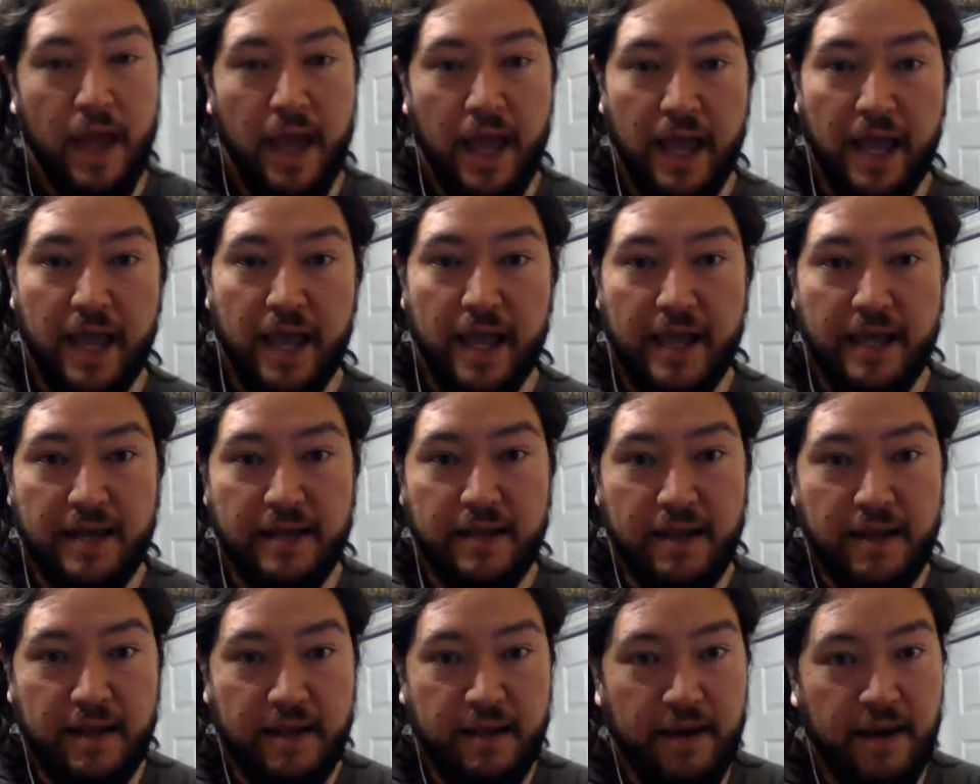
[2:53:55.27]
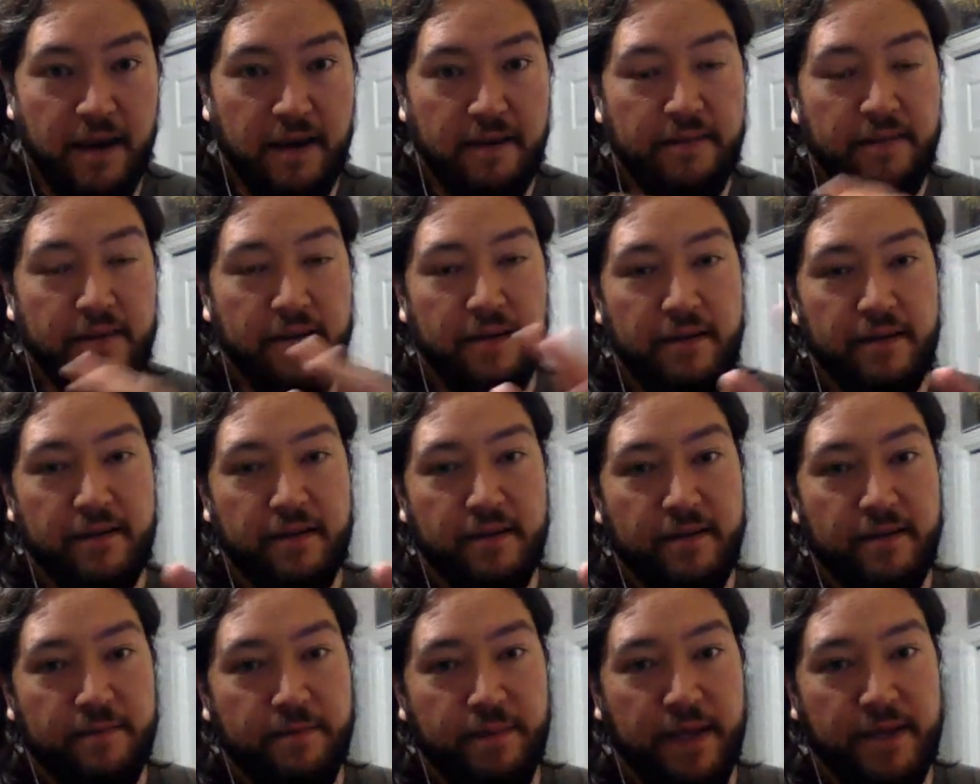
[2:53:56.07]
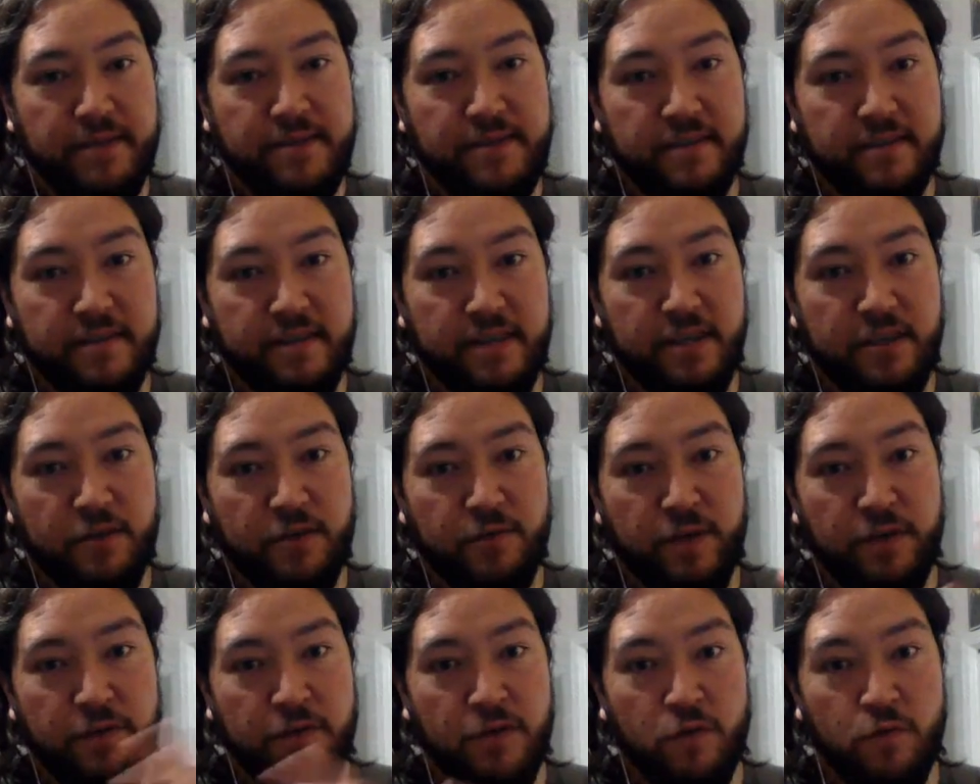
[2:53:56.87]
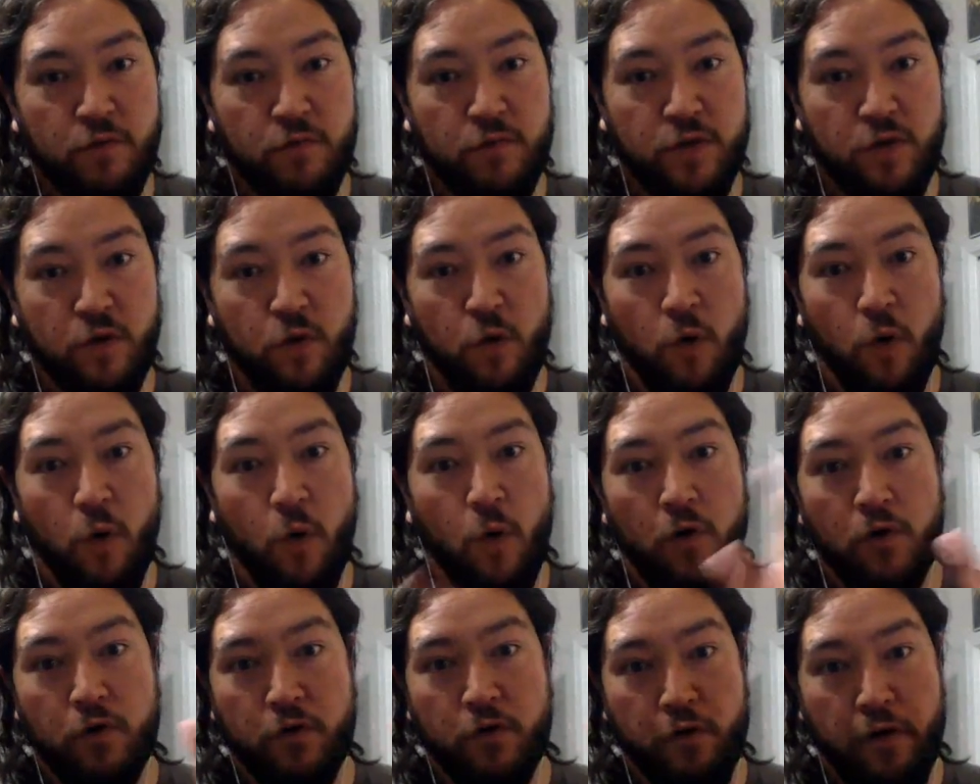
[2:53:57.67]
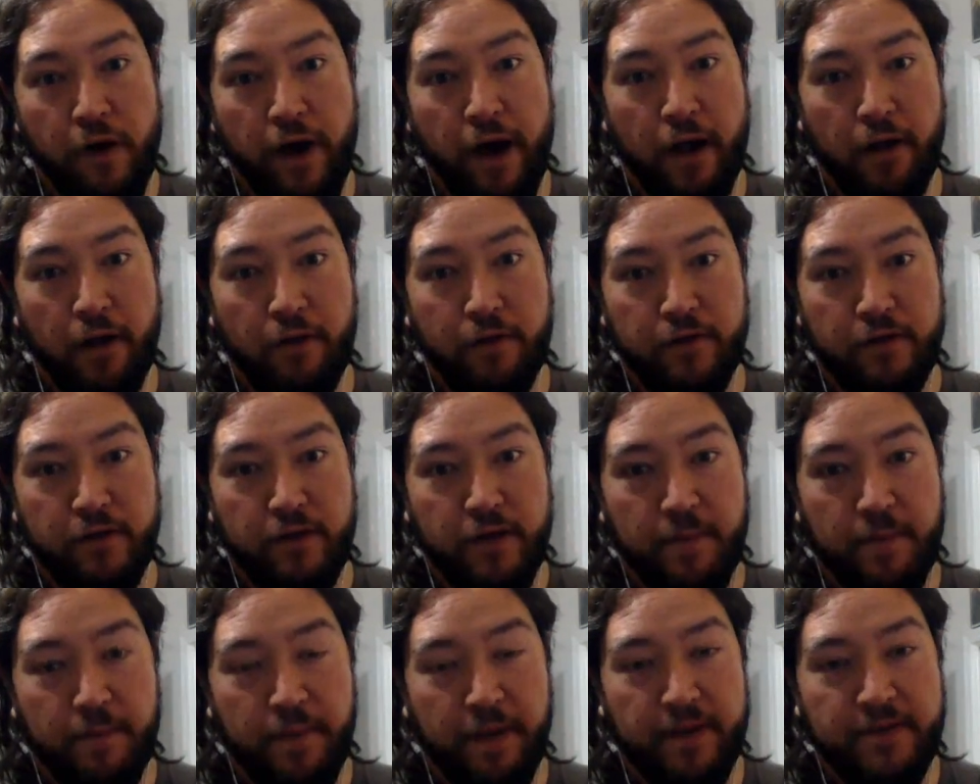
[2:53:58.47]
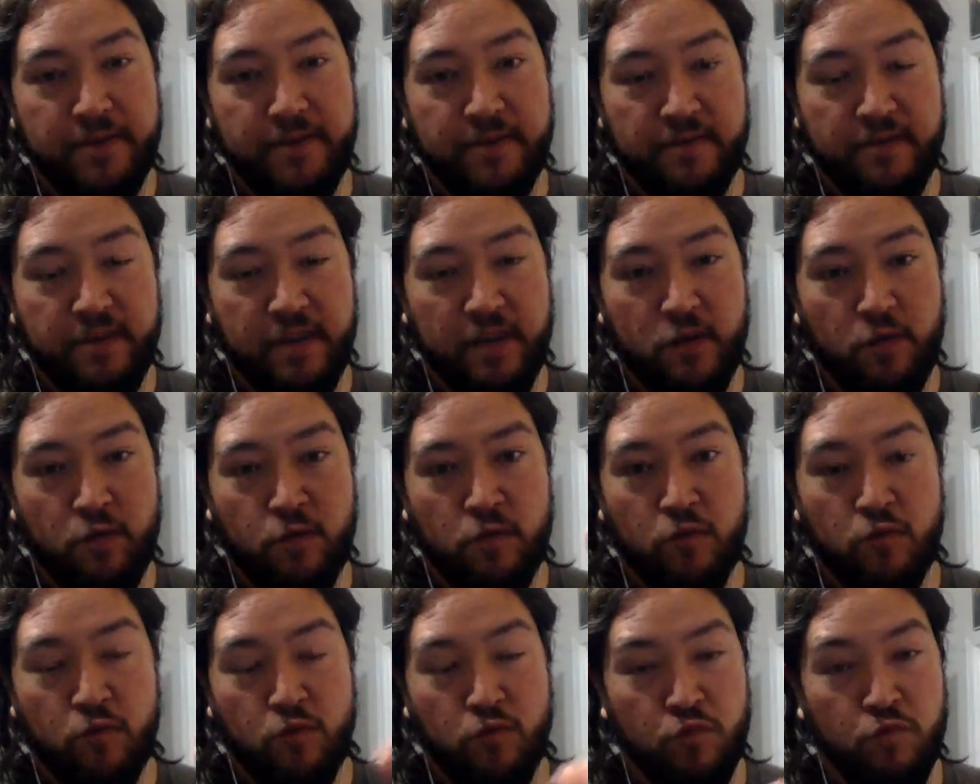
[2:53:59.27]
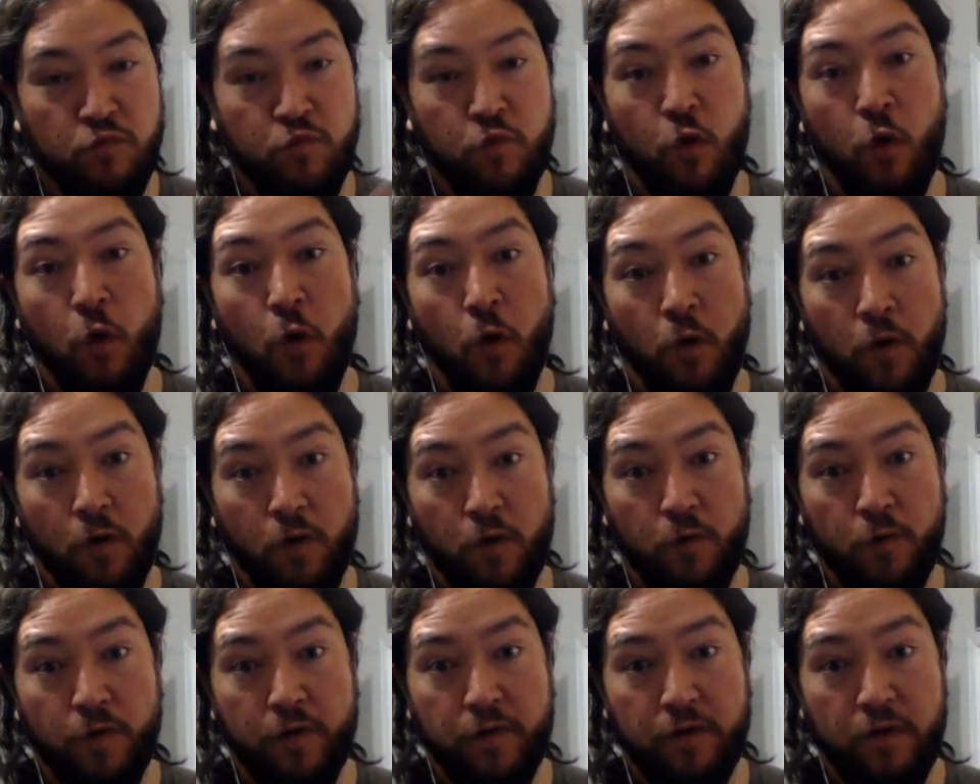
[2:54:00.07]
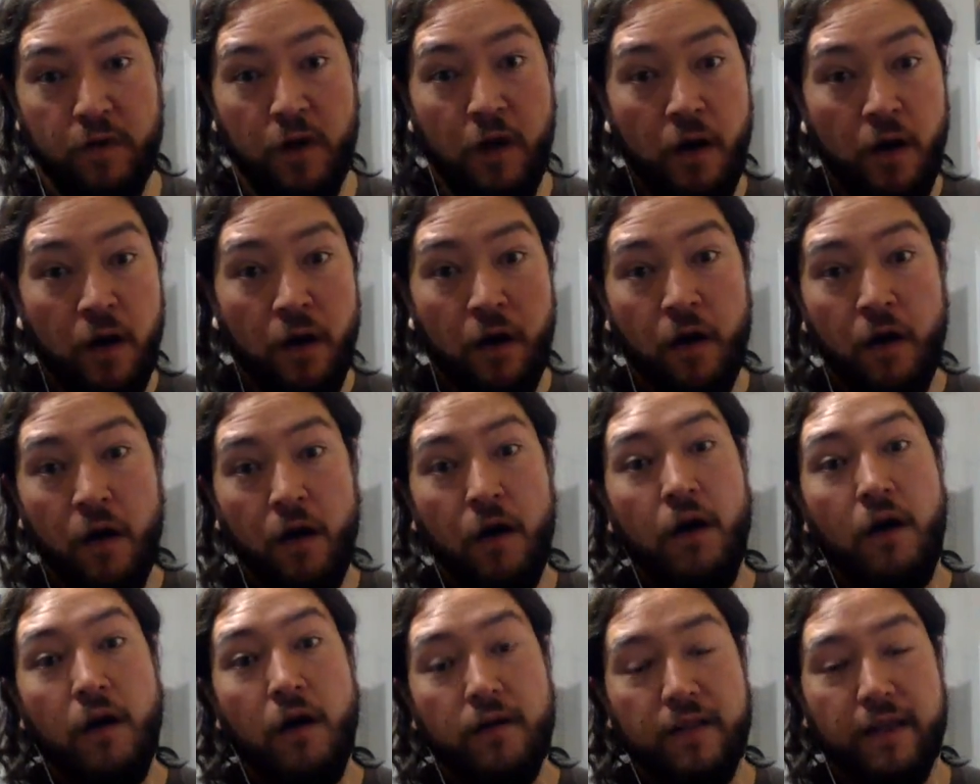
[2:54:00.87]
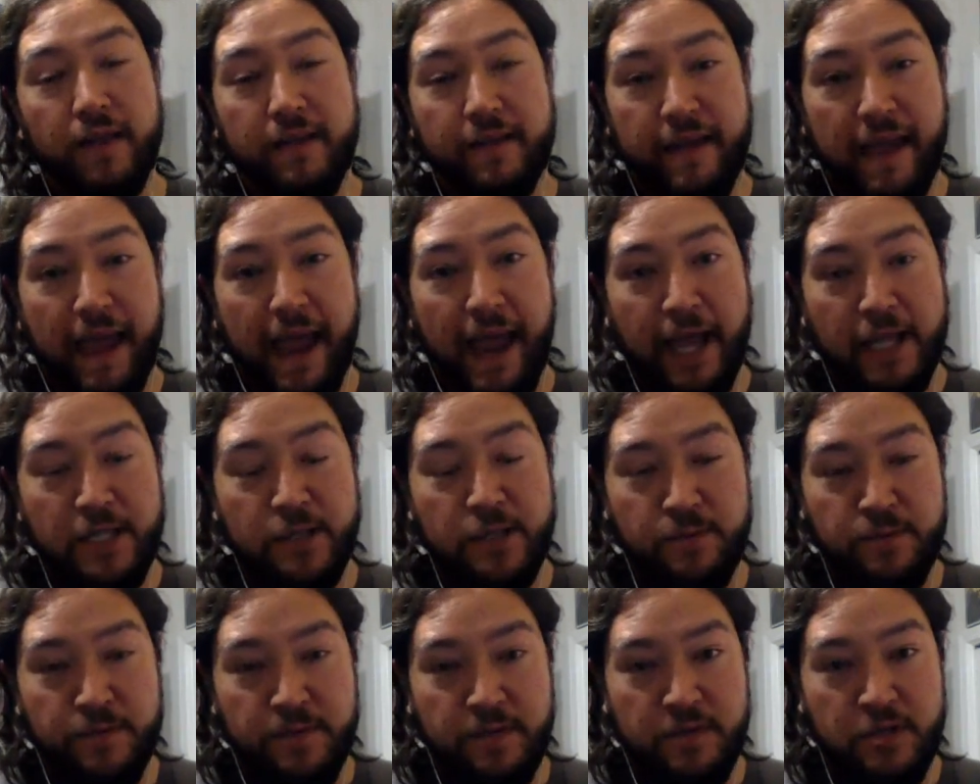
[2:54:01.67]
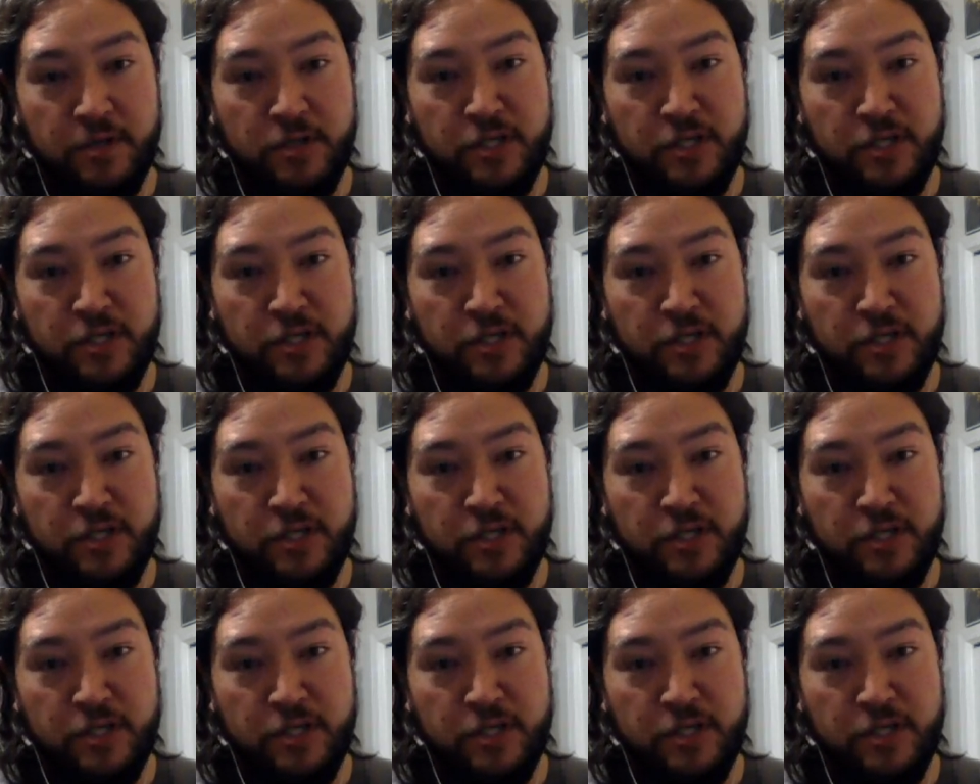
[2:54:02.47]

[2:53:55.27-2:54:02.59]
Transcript: and on the basically you hear the whole crowd basically roar with like gasps and